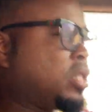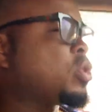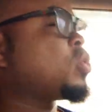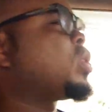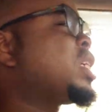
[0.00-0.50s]

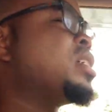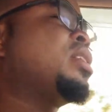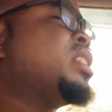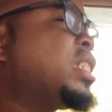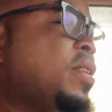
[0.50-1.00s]
So there
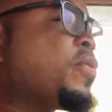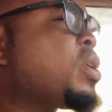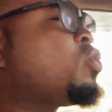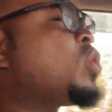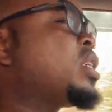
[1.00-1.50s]
are
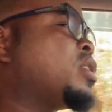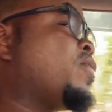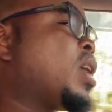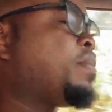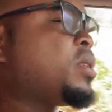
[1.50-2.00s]
different ways
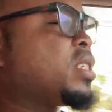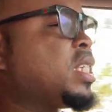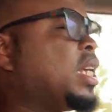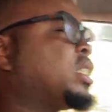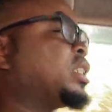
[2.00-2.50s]
of
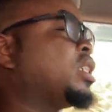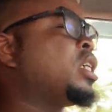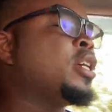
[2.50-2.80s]
appreciation.